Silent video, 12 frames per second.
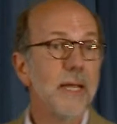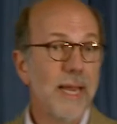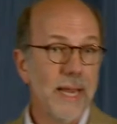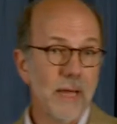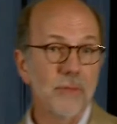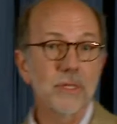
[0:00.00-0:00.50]

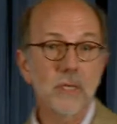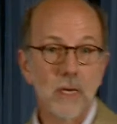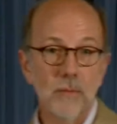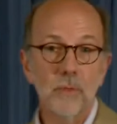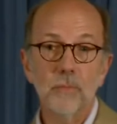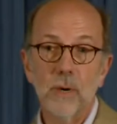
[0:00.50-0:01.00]
and the
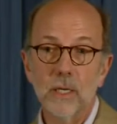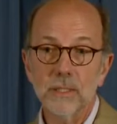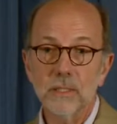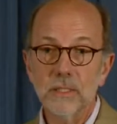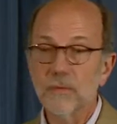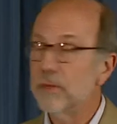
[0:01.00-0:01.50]
time to
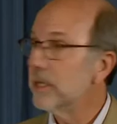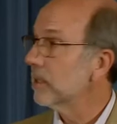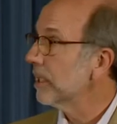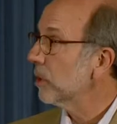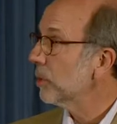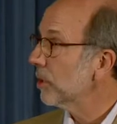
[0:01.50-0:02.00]
positivity and
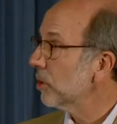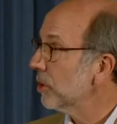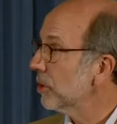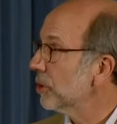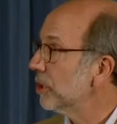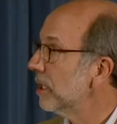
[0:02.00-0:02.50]
liquid
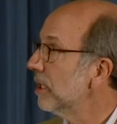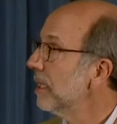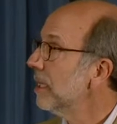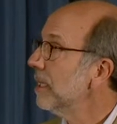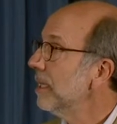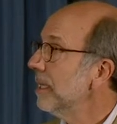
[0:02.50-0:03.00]
culture
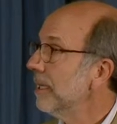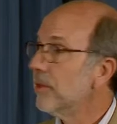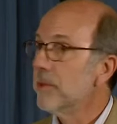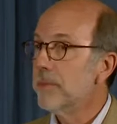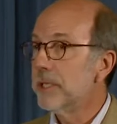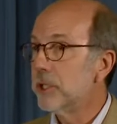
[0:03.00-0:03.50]
in
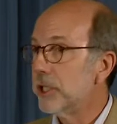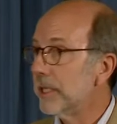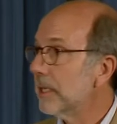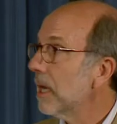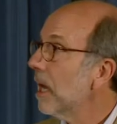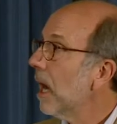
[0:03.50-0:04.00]
the midget.